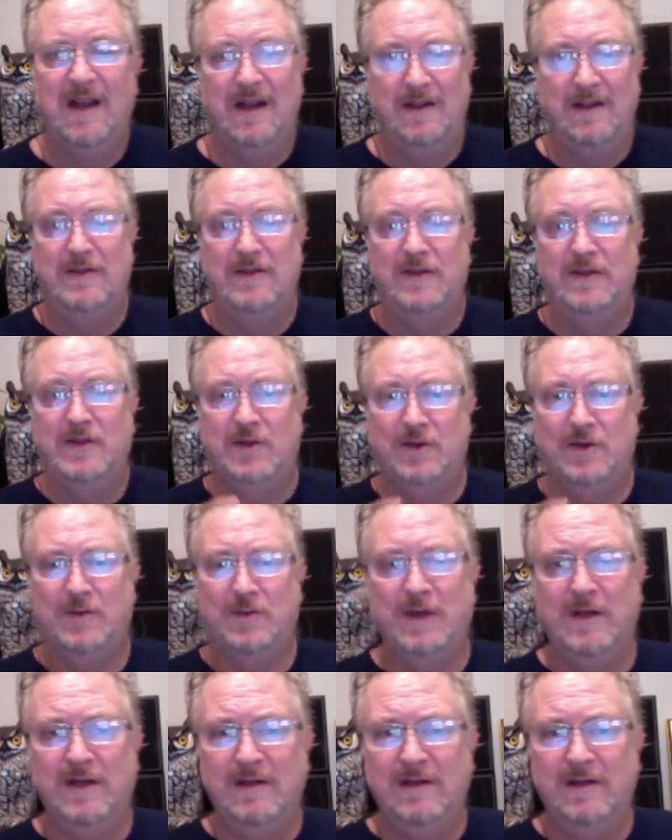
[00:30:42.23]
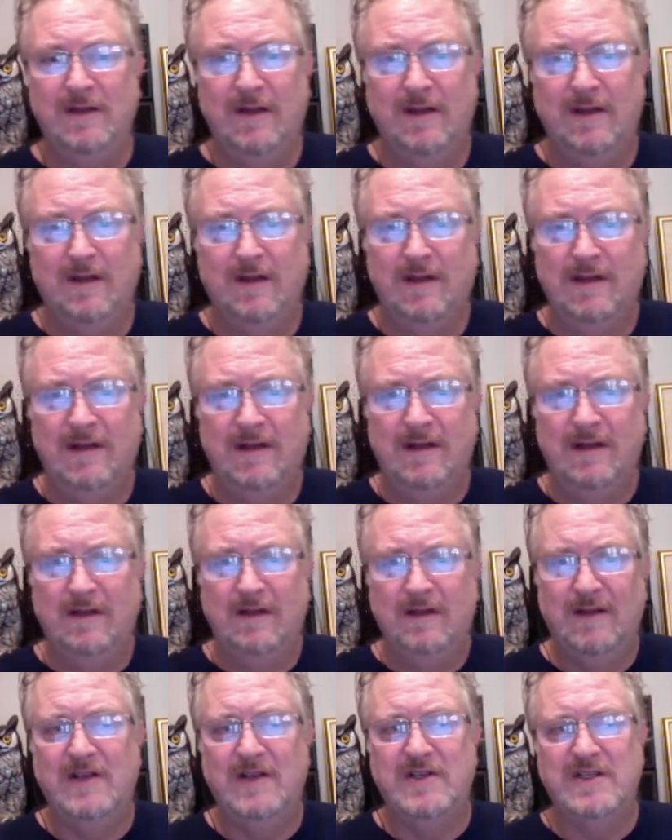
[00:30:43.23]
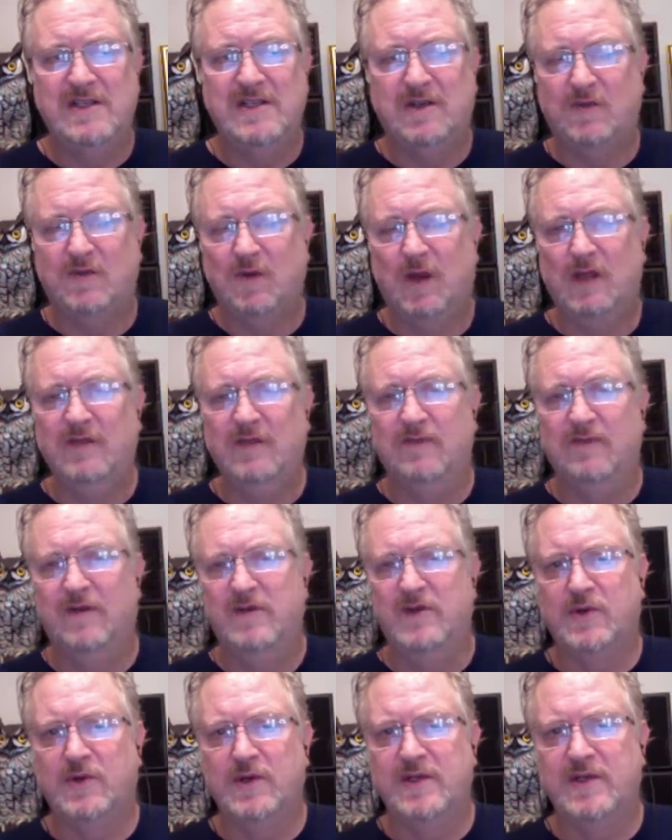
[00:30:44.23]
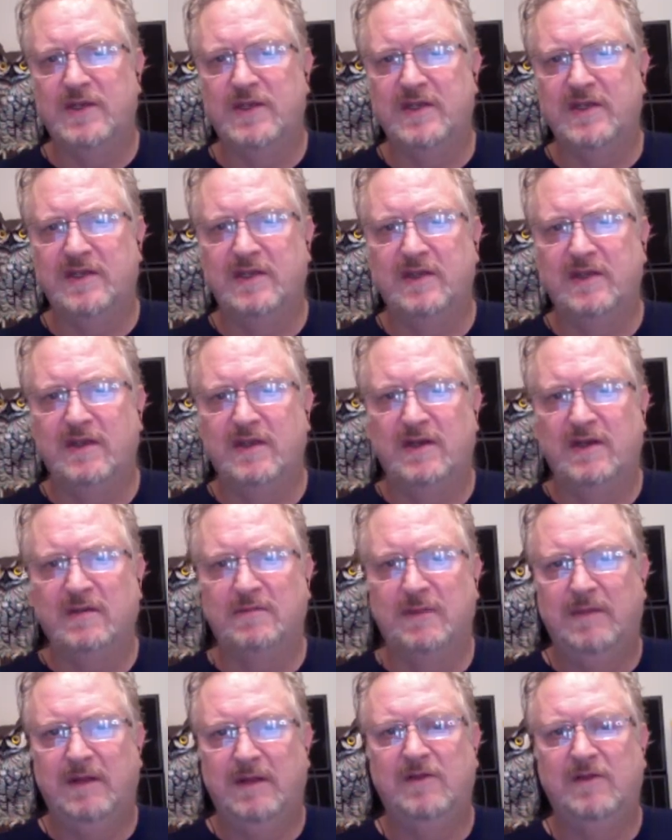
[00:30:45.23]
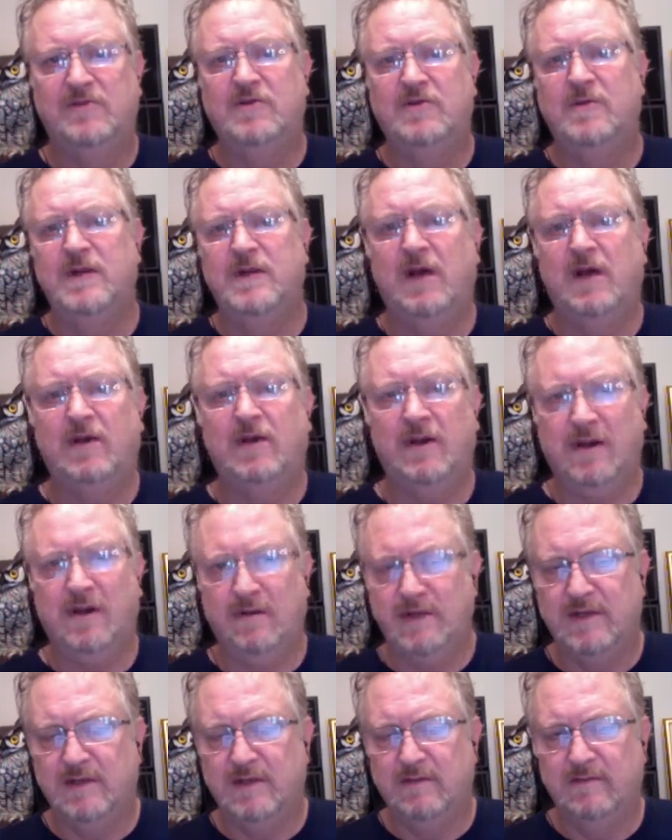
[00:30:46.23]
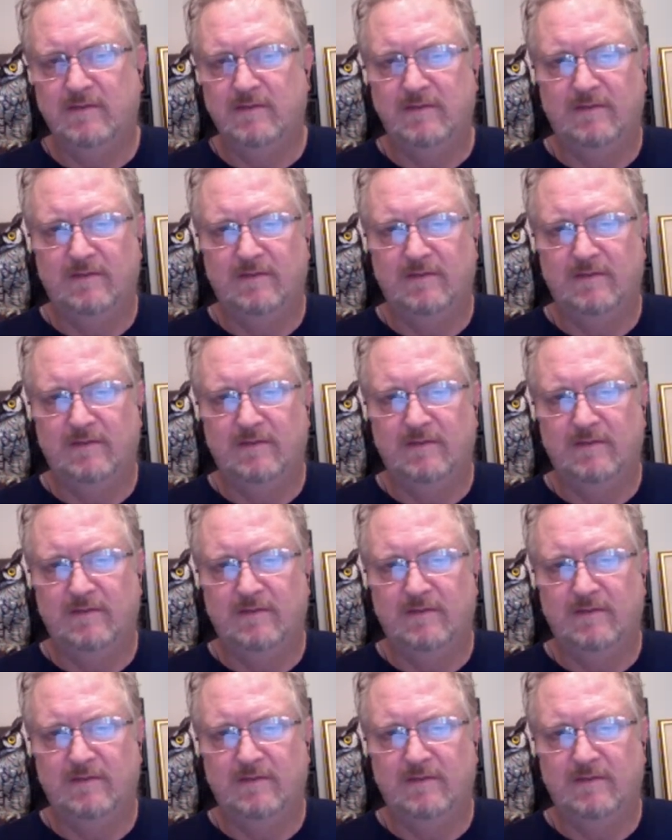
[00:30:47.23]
And they determine not just the quality of our choices, they determine outcomes.